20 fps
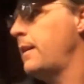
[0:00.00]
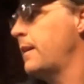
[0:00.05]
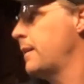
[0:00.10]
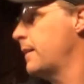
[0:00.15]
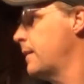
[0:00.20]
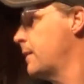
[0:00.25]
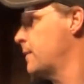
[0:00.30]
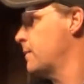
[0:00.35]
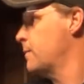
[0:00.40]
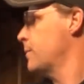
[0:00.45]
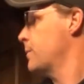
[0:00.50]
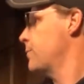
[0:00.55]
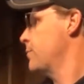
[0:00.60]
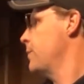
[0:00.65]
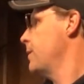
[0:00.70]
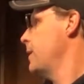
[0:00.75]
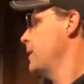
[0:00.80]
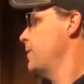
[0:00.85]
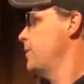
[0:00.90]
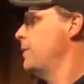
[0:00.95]
and it was
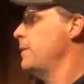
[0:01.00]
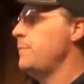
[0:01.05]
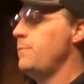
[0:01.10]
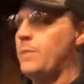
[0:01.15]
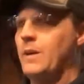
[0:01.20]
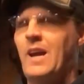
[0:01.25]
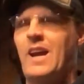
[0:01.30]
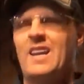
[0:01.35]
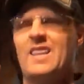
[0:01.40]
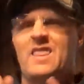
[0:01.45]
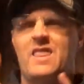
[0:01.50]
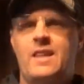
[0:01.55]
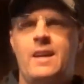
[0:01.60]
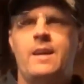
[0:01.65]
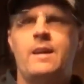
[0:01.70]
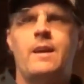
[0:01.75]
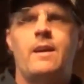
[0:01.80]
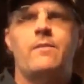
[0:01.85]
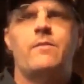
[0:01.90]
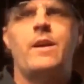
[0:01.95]
really good, but I
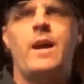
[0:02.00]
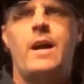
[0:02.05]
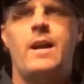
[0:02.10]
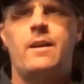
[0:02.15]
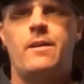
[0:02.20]
think I've got